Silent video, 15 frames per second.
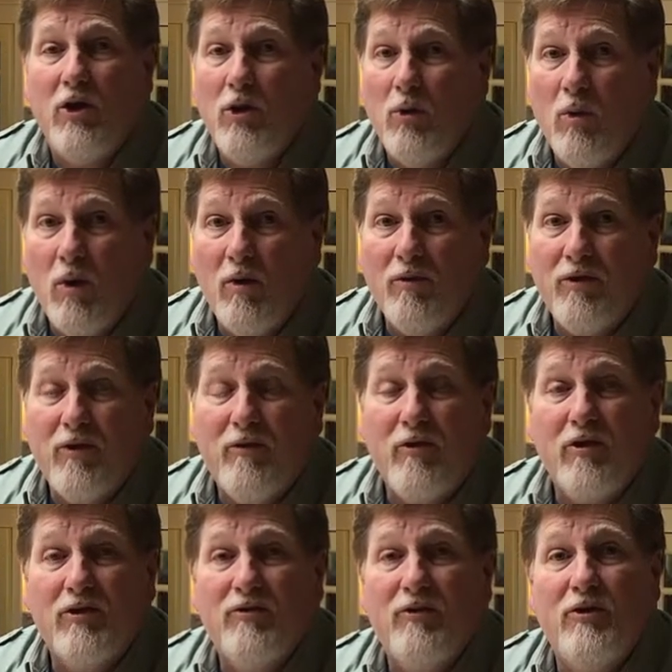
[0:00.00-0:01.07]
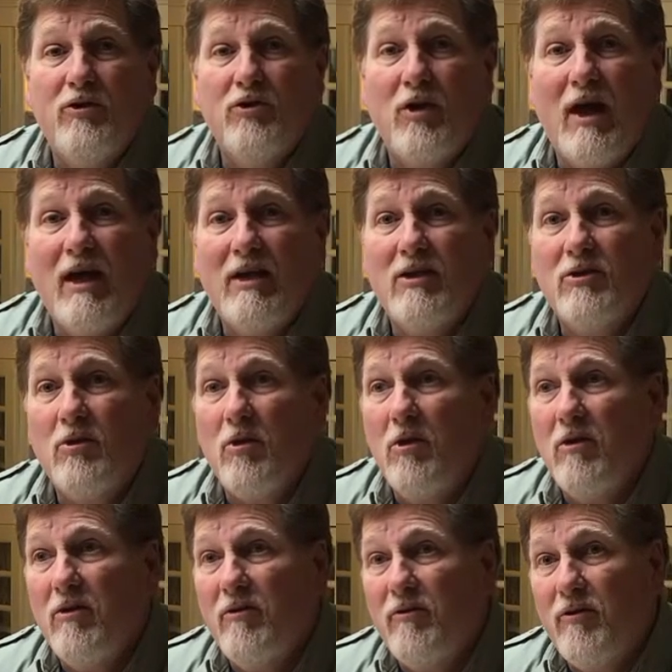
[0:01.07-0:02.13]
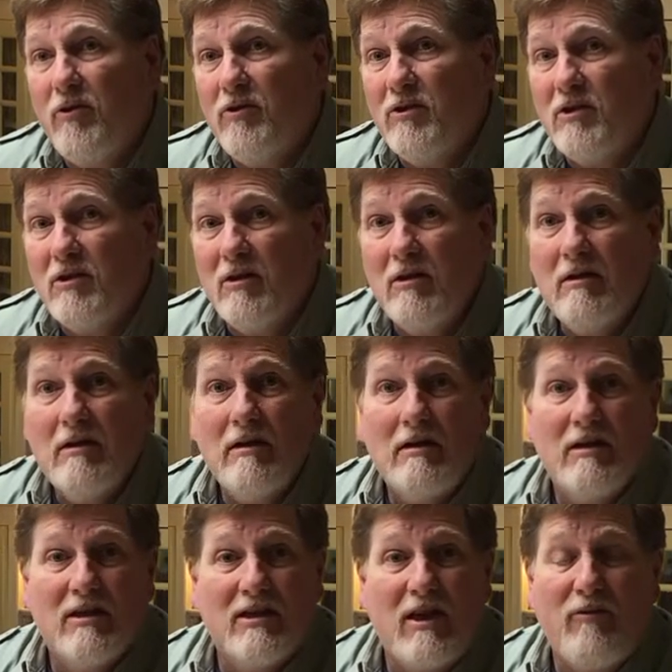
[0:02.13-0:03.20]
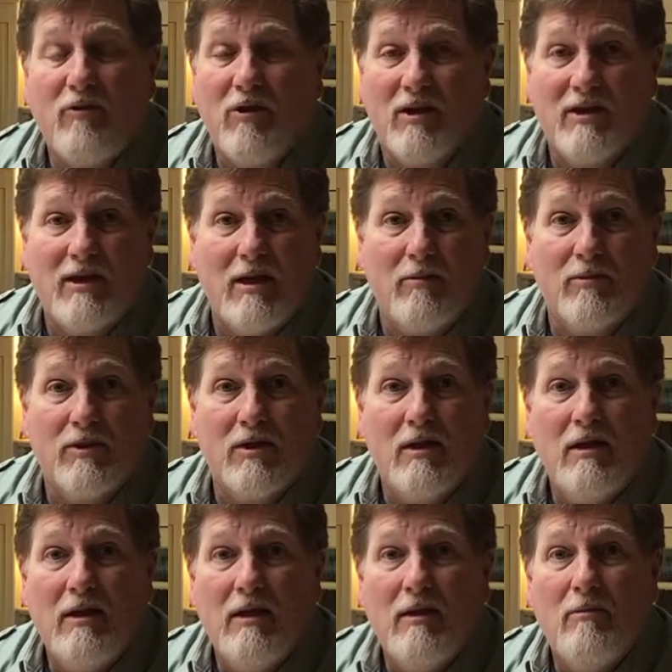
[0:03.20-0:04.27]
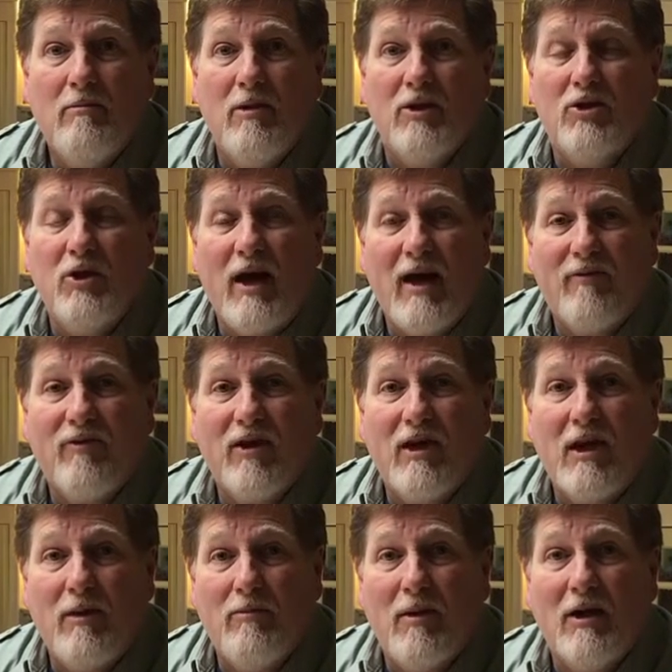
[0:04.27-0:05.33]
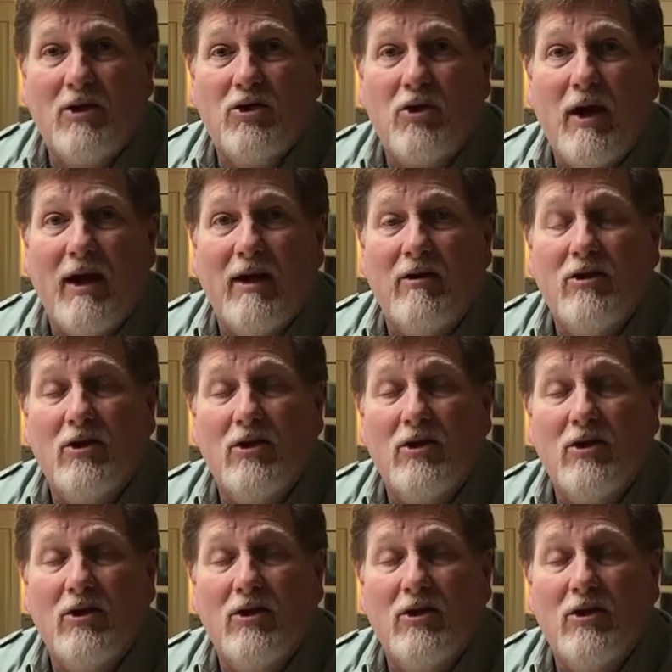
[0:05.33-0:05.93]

You won't the first few tries or the first several attempts, but you have to keep on trying.